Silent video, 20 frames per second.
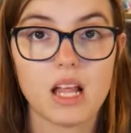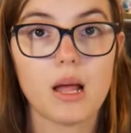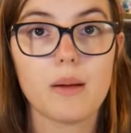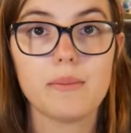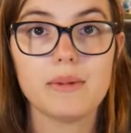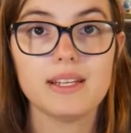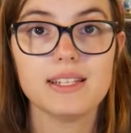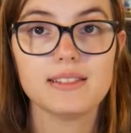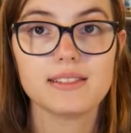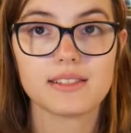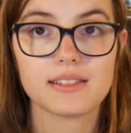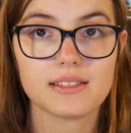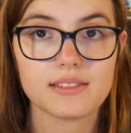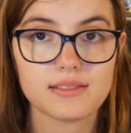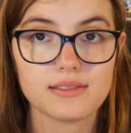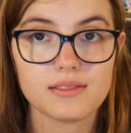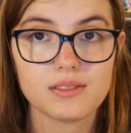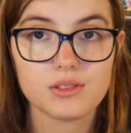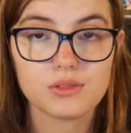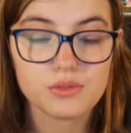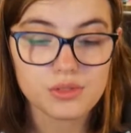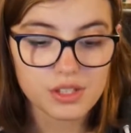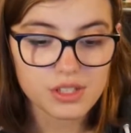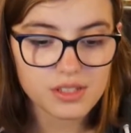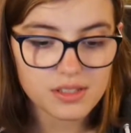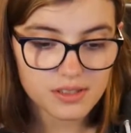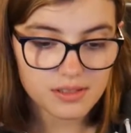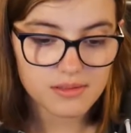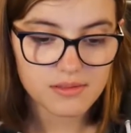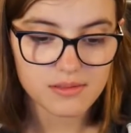Amazing. You
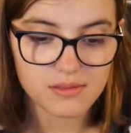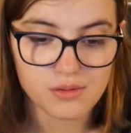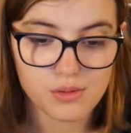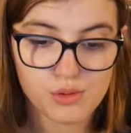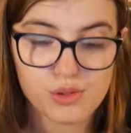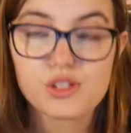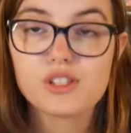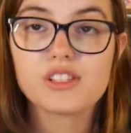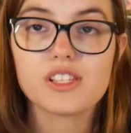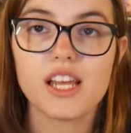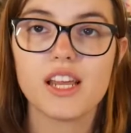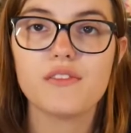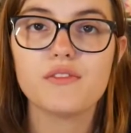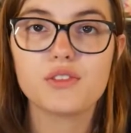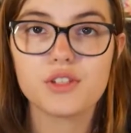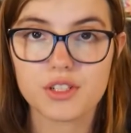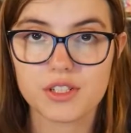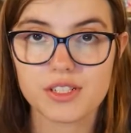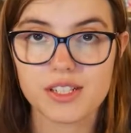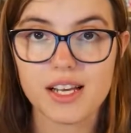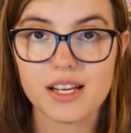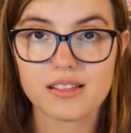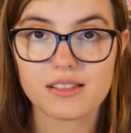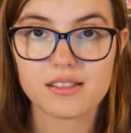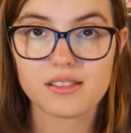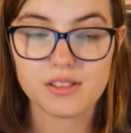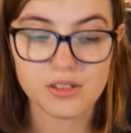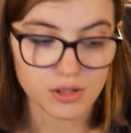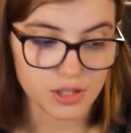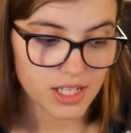just you just saved your
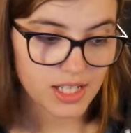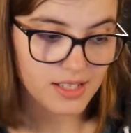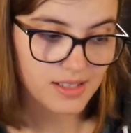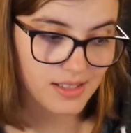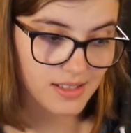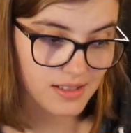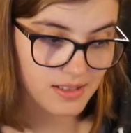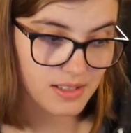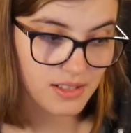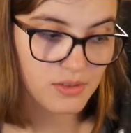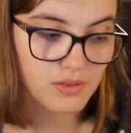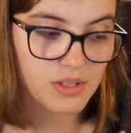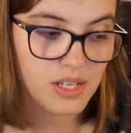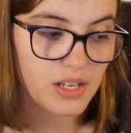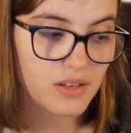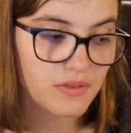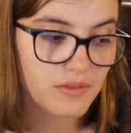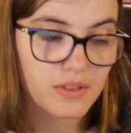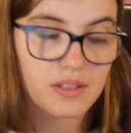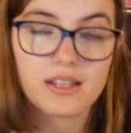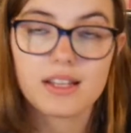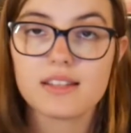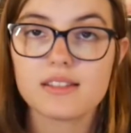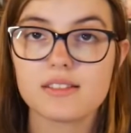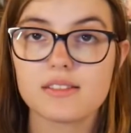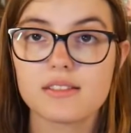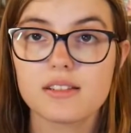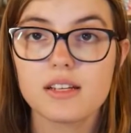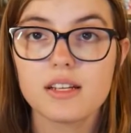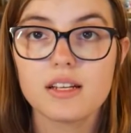desk. Your desk is now safe, and
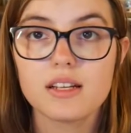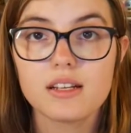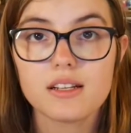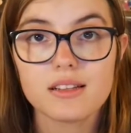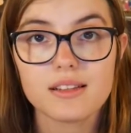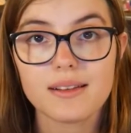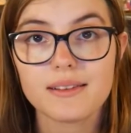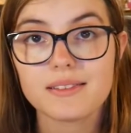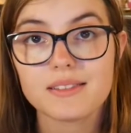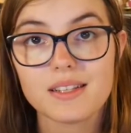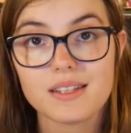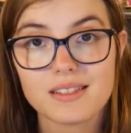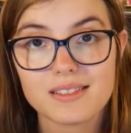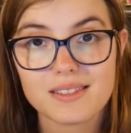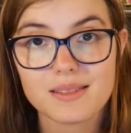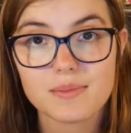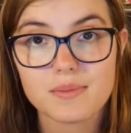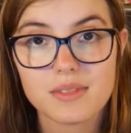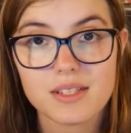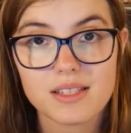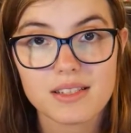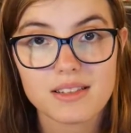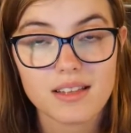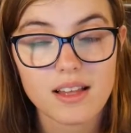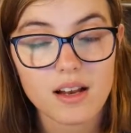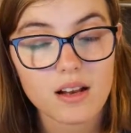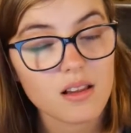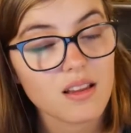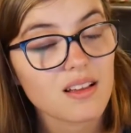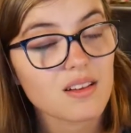that's that's not something
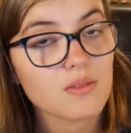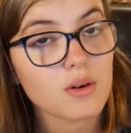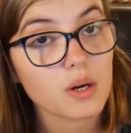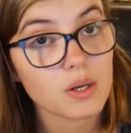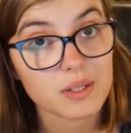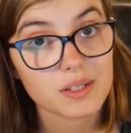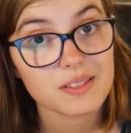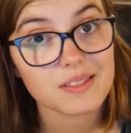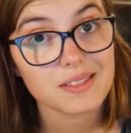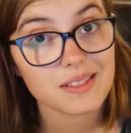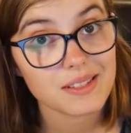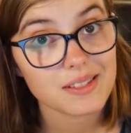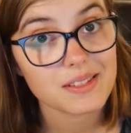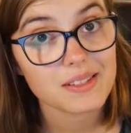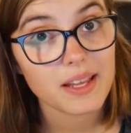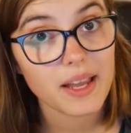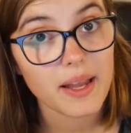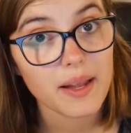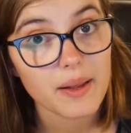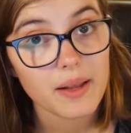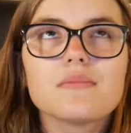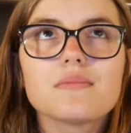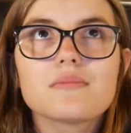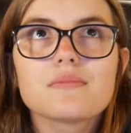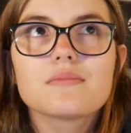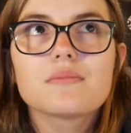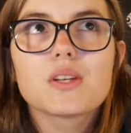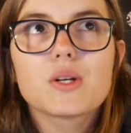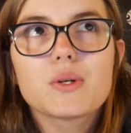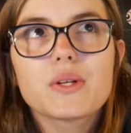that a lot of artists can say.
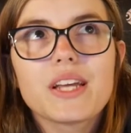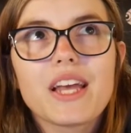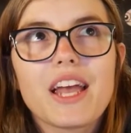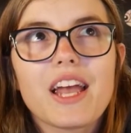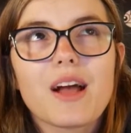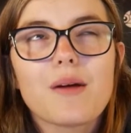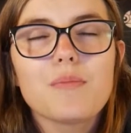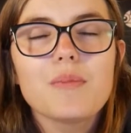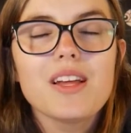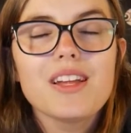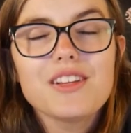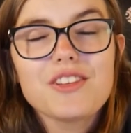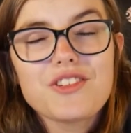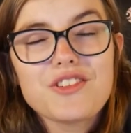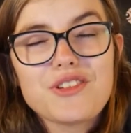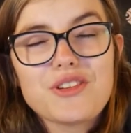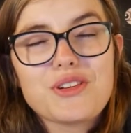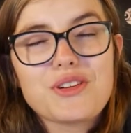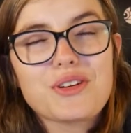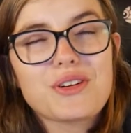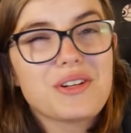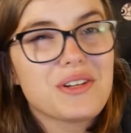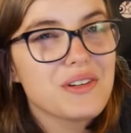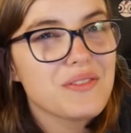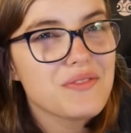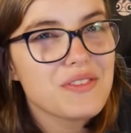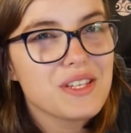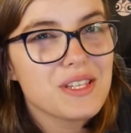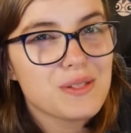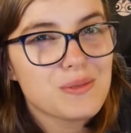Okay, I'm not sure
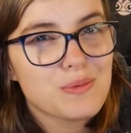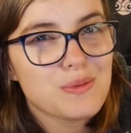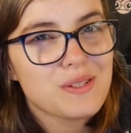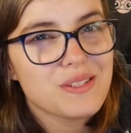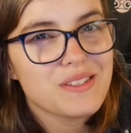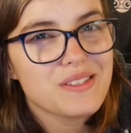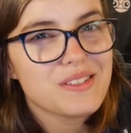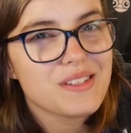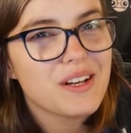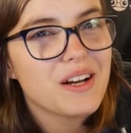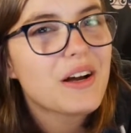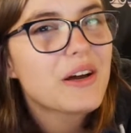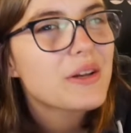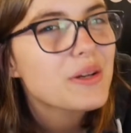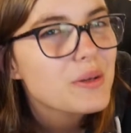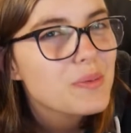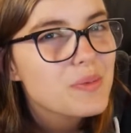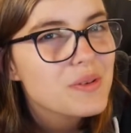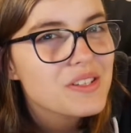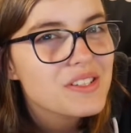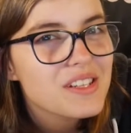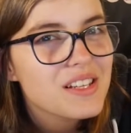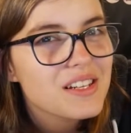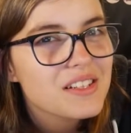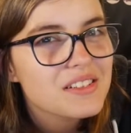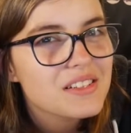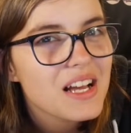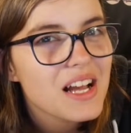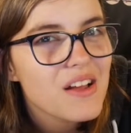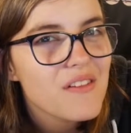if this one's 100%
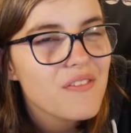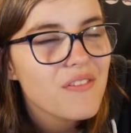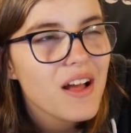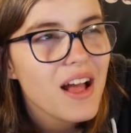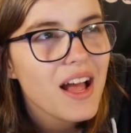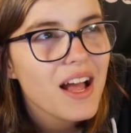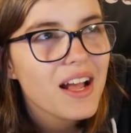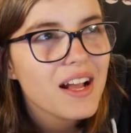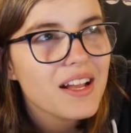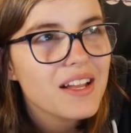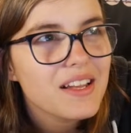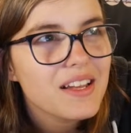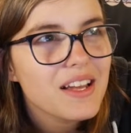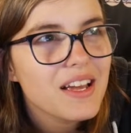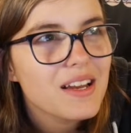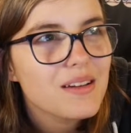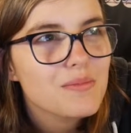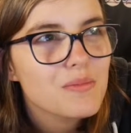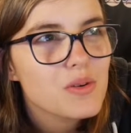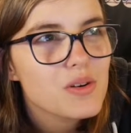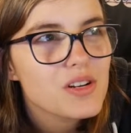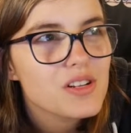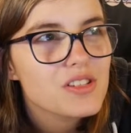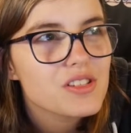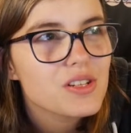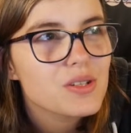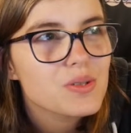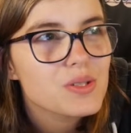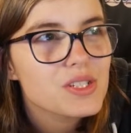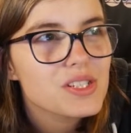a life hack and more
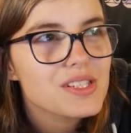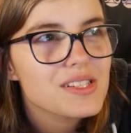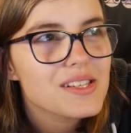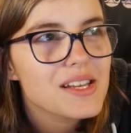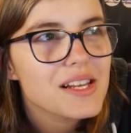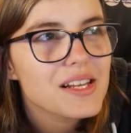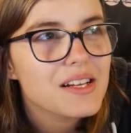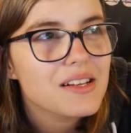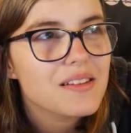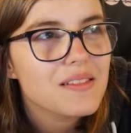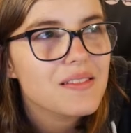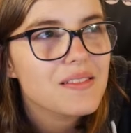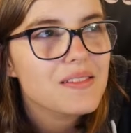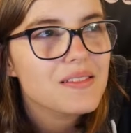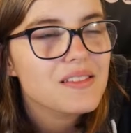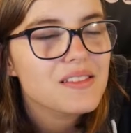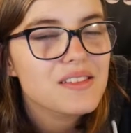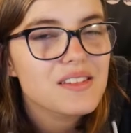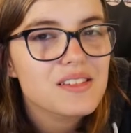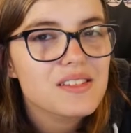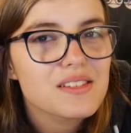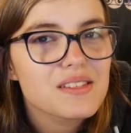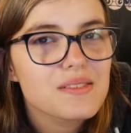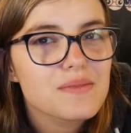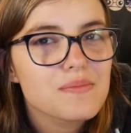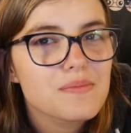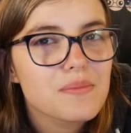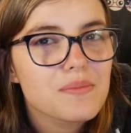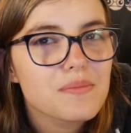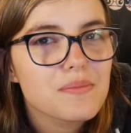so just like a
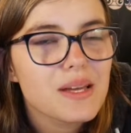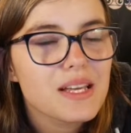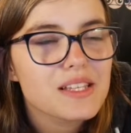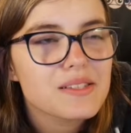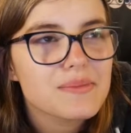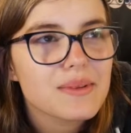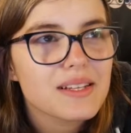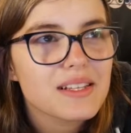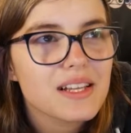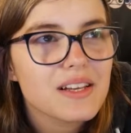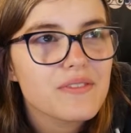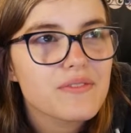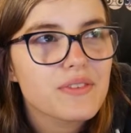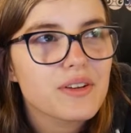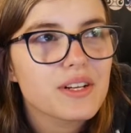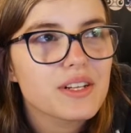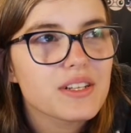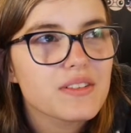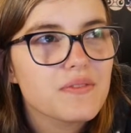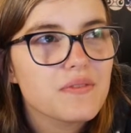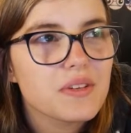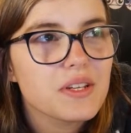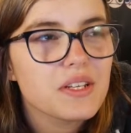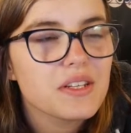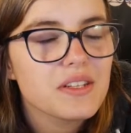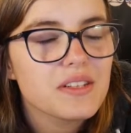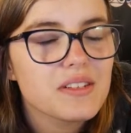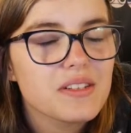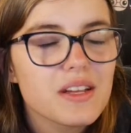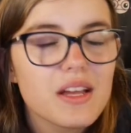this makes my life very
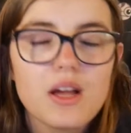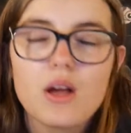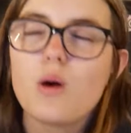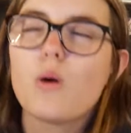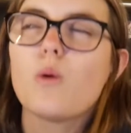convenient